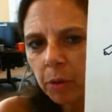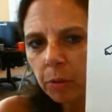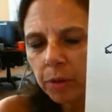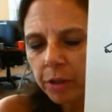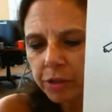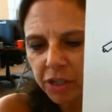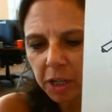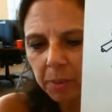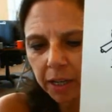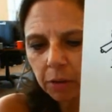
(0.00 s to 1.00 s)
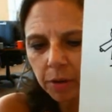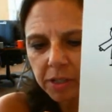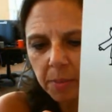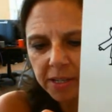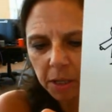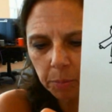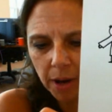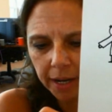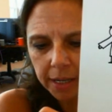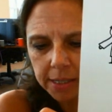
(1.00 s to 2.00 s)
book were GDP, gross domestic
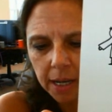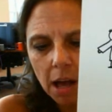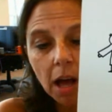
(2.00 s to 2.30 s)
product,